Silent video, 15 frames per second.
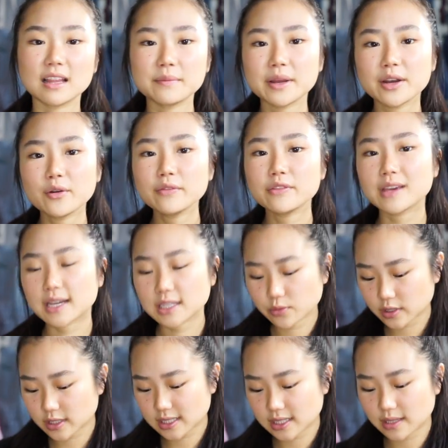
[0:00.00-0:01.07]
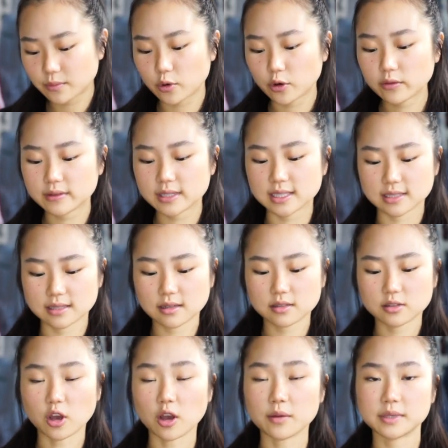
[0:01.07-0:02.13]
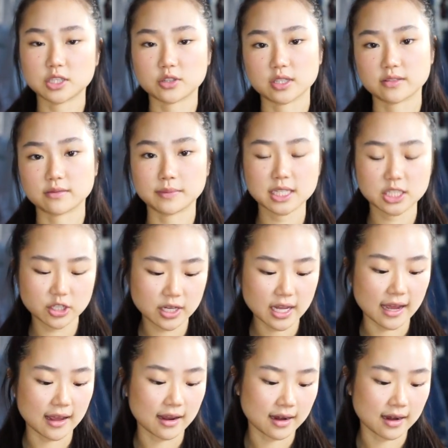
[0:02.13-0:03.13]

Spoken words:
let me know if you guys want to see more of these Tommy transformation,